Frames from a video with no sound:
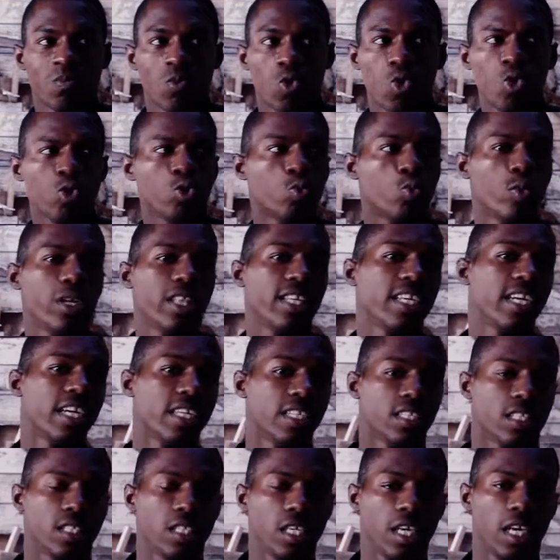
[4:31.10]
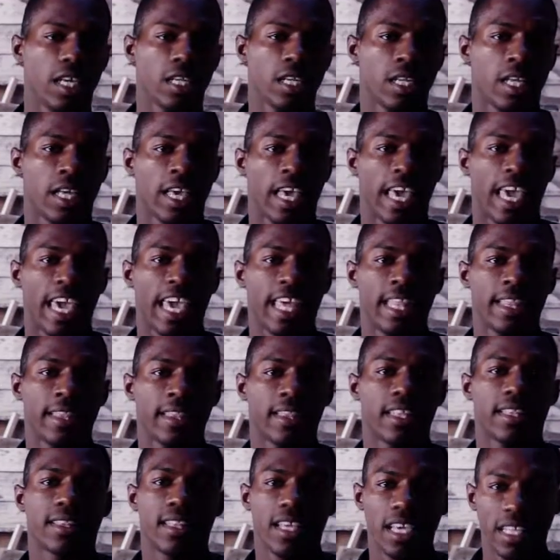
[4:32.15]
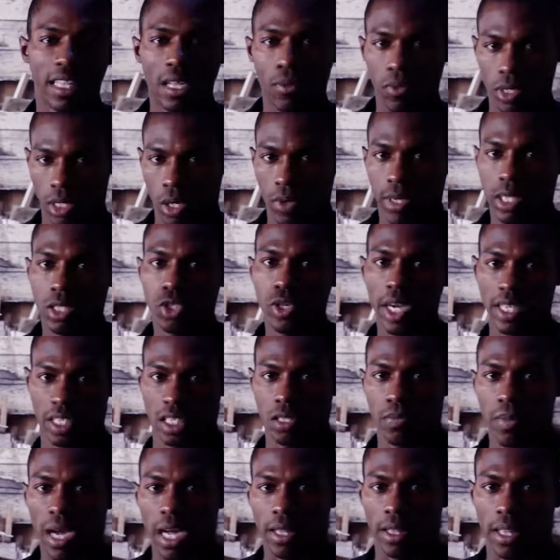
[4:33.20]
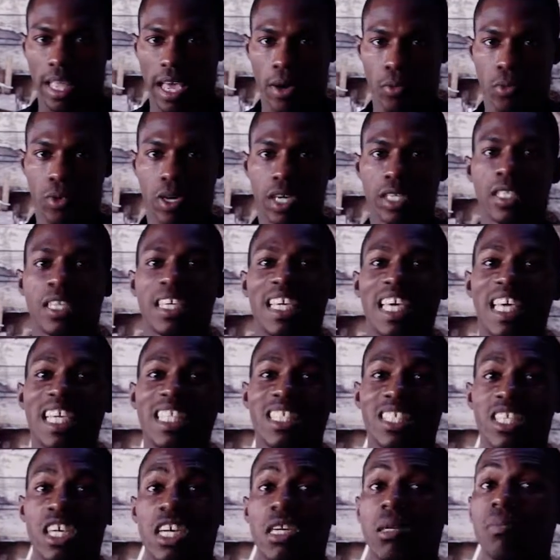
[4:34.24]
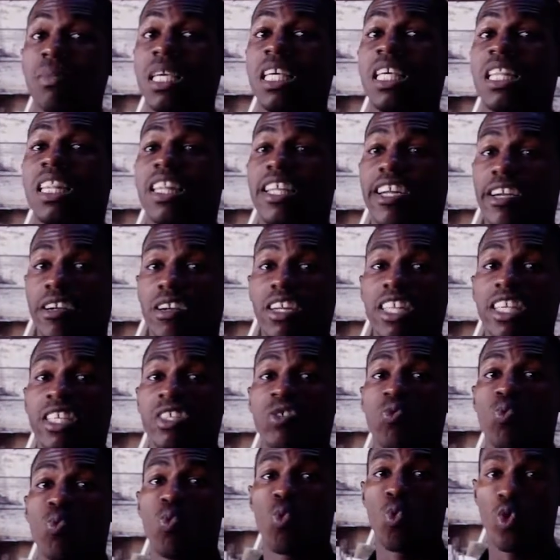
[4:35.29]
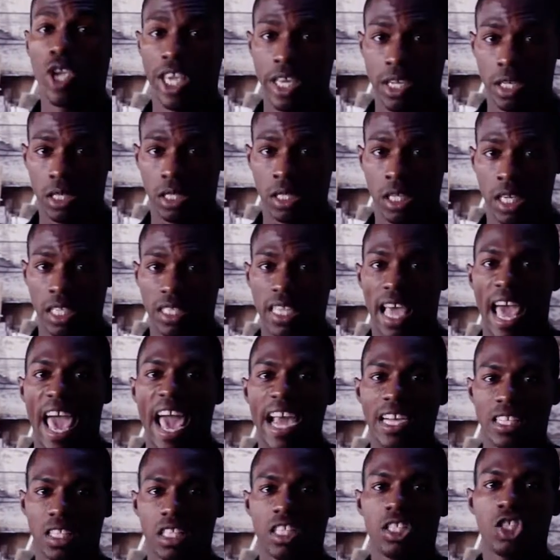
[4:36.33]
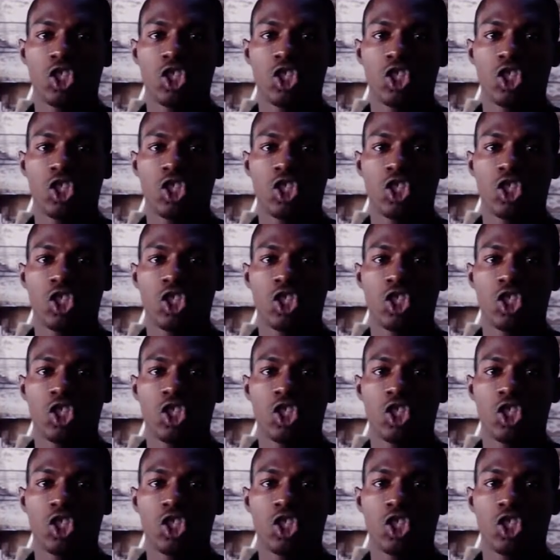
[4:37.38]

who's really gonna see it? And the thing that was so interesting about that was it took me literally weeks to actually